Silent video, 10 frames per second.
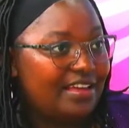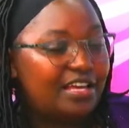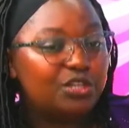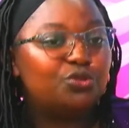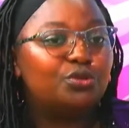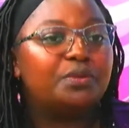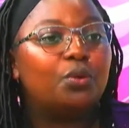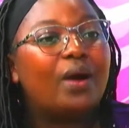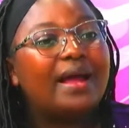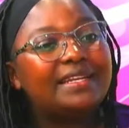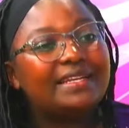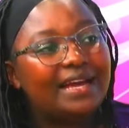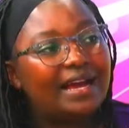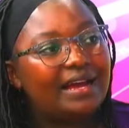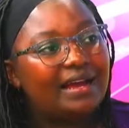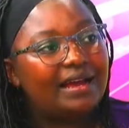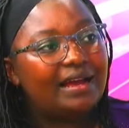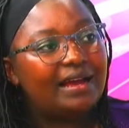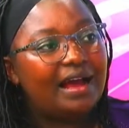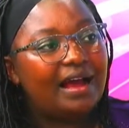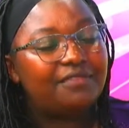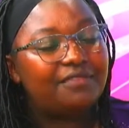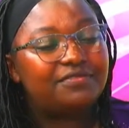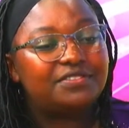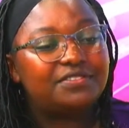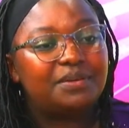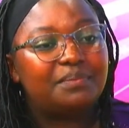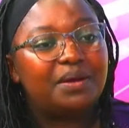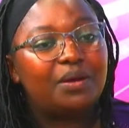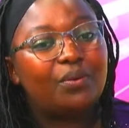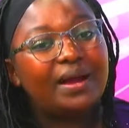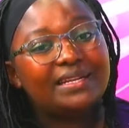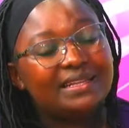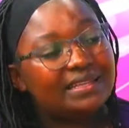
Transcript: It will be 1 year. After my 1 year in the gym,